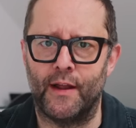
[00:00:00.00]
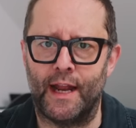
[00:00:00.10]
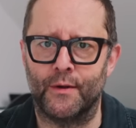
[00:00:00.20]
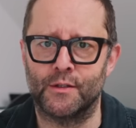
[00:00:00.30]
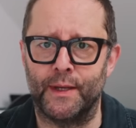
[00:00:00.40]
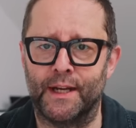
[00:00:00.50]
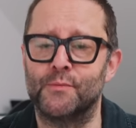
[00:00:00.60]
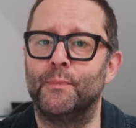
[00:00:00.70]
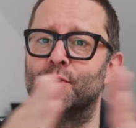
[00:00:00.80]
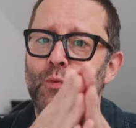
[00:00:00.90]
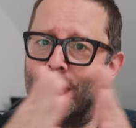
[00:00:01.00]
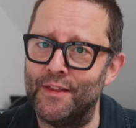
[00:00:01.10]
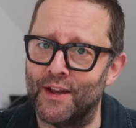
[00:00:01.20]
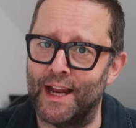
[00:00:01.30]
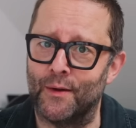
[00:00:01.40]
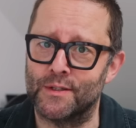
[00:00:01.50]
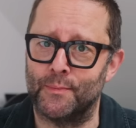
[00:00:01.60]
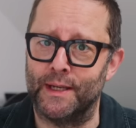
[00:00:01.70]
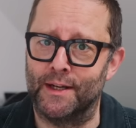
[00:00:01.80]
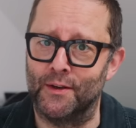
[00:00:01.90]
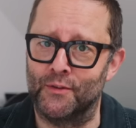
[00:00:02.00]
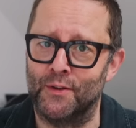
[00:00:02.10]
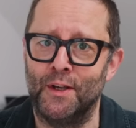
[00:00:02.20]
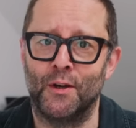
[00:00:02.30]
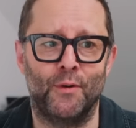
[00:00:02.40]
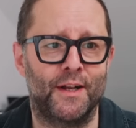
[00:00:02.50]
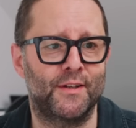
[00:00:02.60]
loudspeakers between the loudspeakers, right?